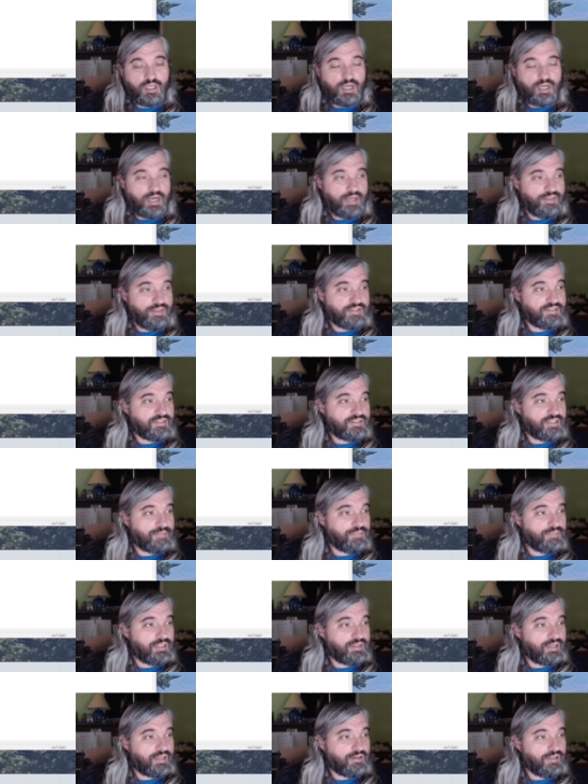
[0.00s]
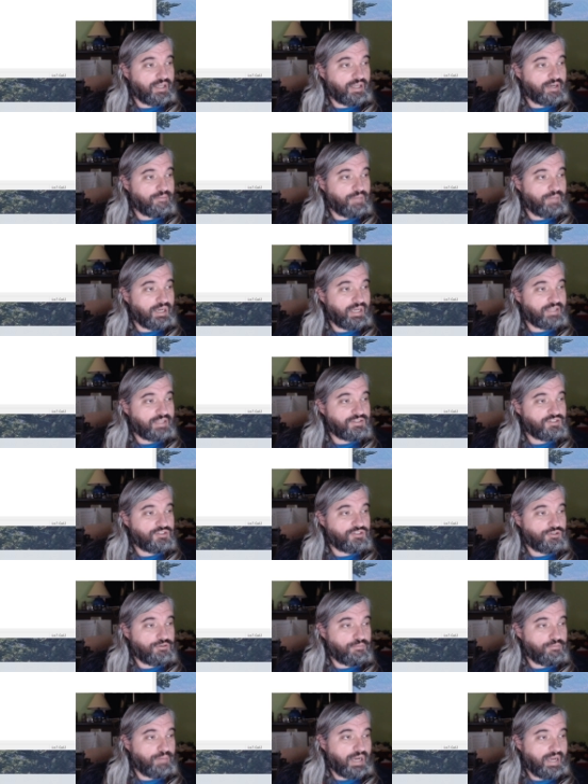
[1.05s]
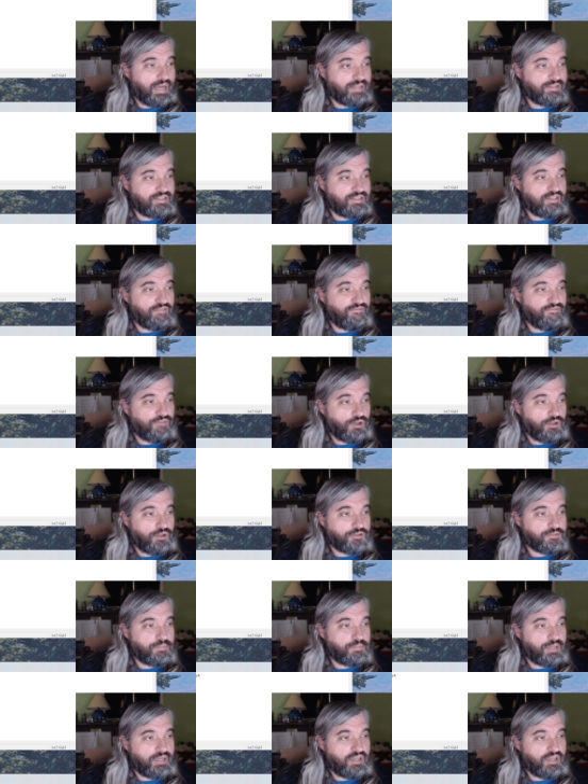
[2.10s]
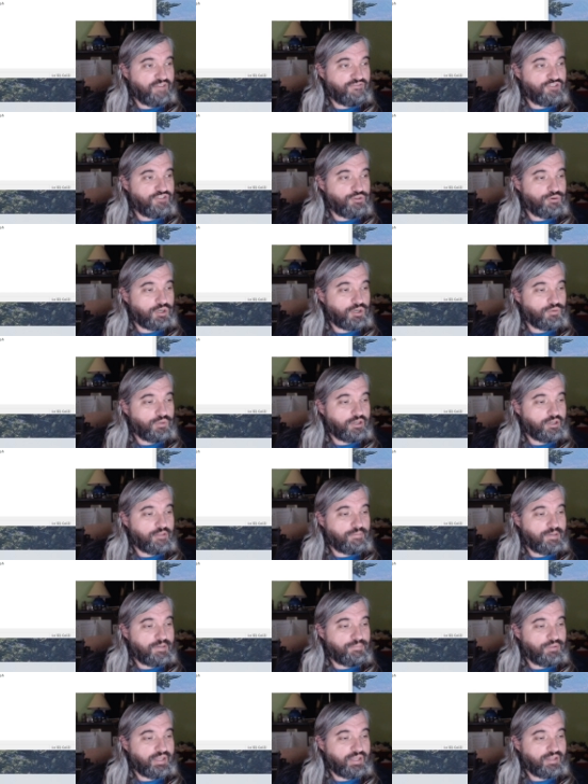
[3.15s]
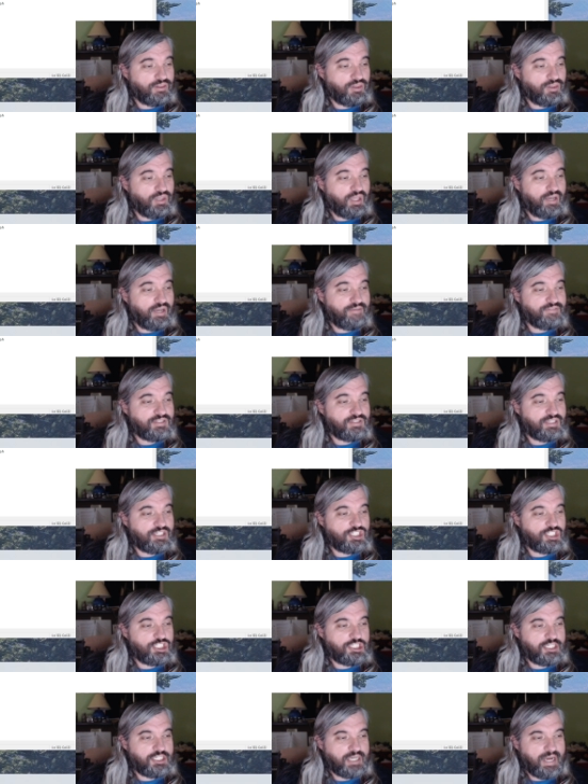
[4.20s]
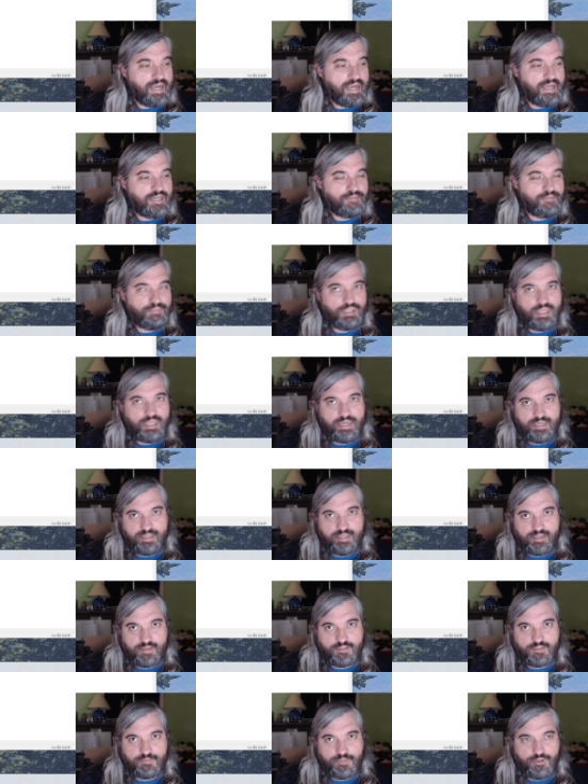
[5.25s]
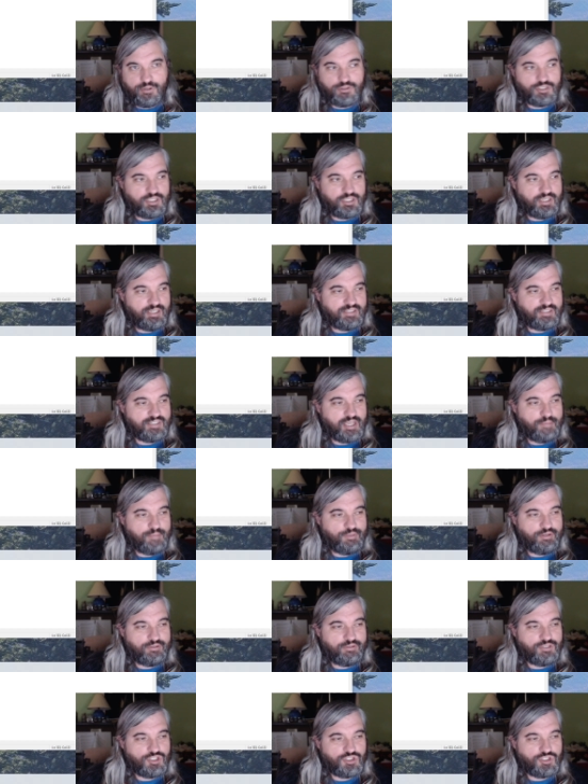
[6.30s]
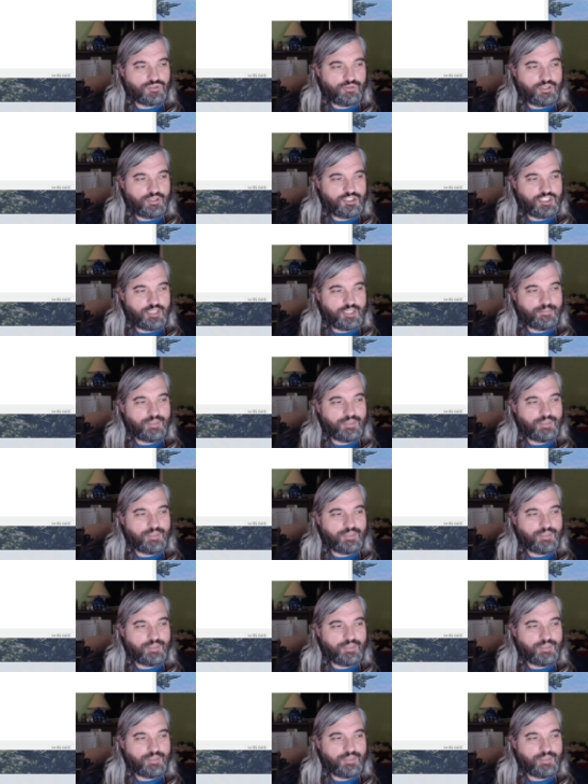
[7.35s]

Uh, this is something that a lot of mods do by default, but if you are one of the people that loves the giant blinding explosion anytime you destroy a ship,